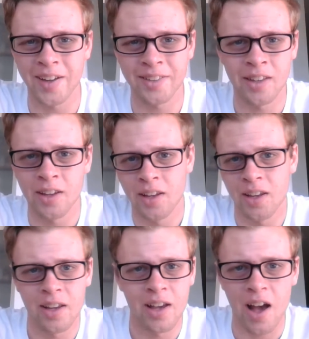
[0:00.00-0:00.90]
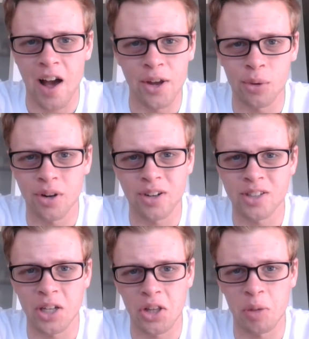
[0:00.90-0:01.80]
I don't
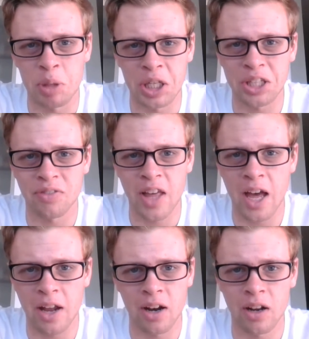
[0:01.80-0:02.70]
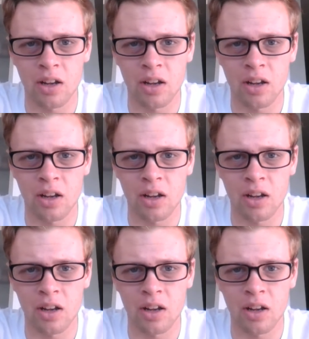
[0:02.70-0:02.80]
understand the appeal of that.